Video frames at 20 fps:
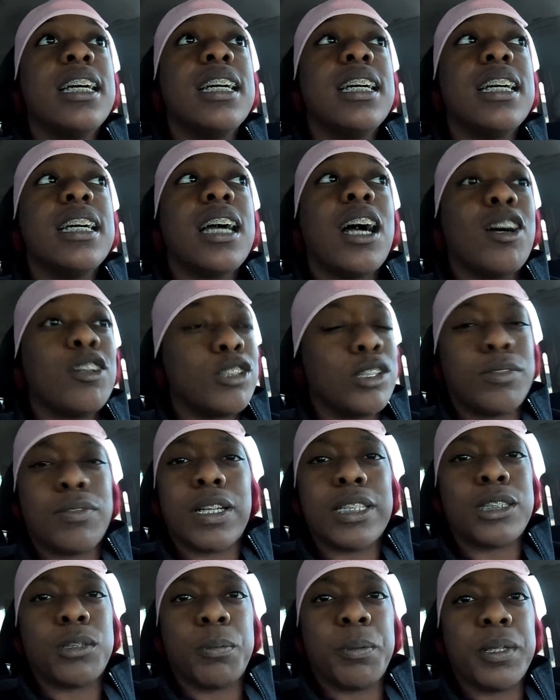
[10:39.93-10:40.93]
I don't know if I
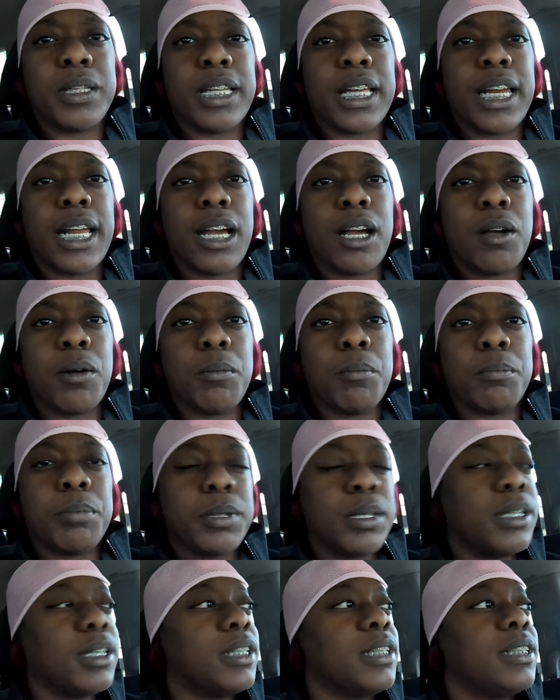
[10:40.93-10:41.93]
should put that out,
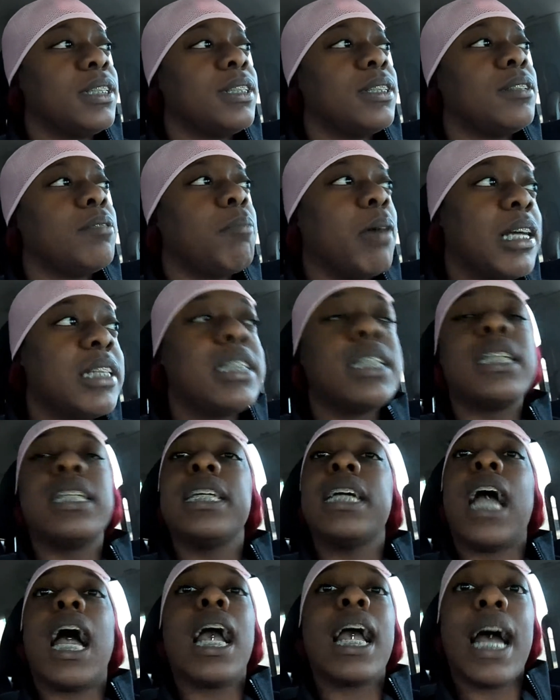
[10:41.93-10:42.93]
but
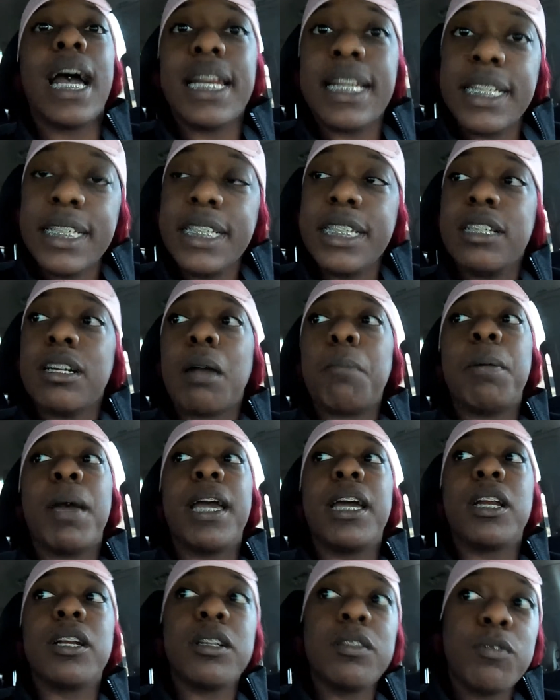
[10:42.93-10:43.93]
basically I got in here. I
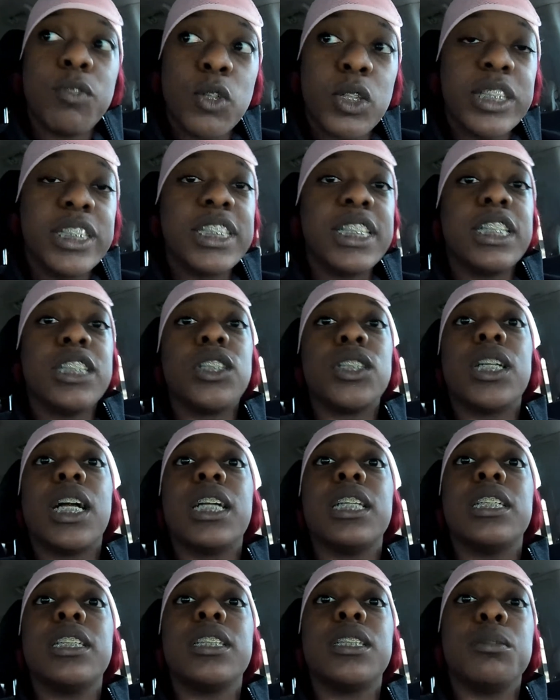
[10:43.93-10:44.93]
paid her
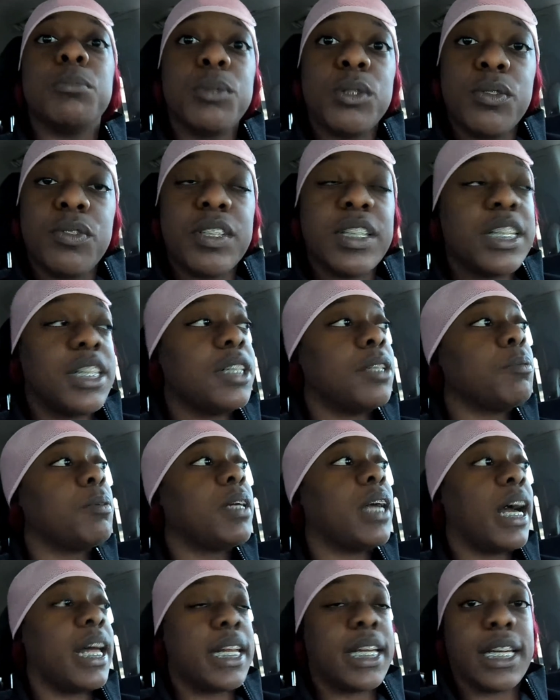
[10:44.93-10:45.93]
$1,400 to move in here. We
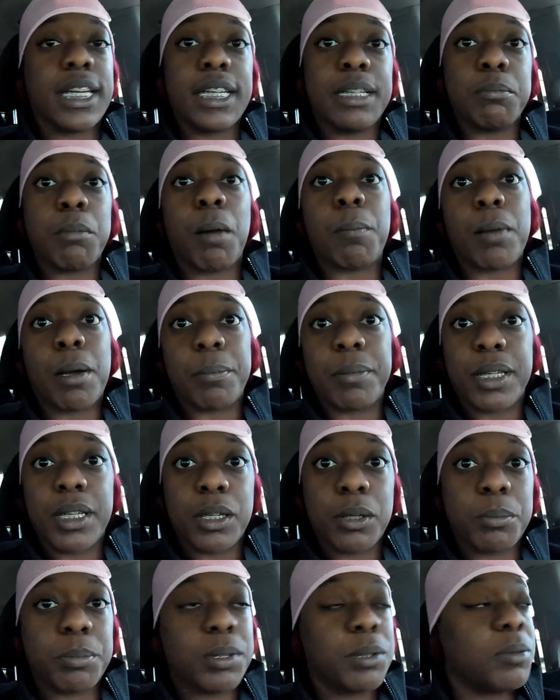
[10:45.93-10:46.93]
got in. My mama
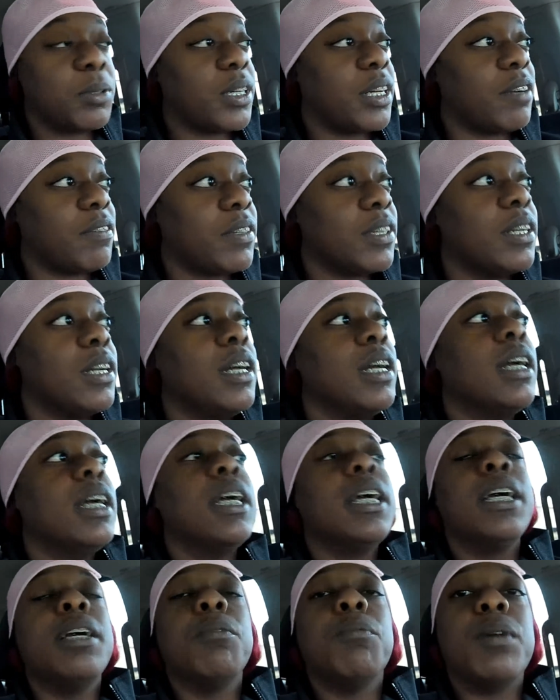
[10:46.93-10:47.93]
helped me, whatever.
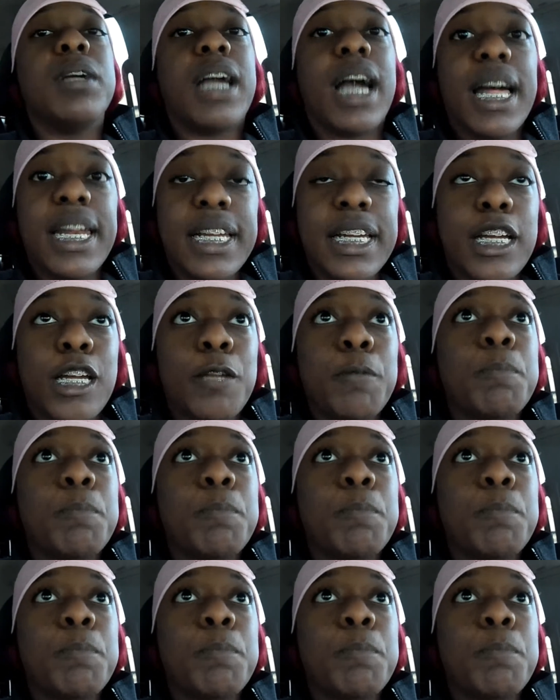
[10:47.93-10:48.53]
We got in,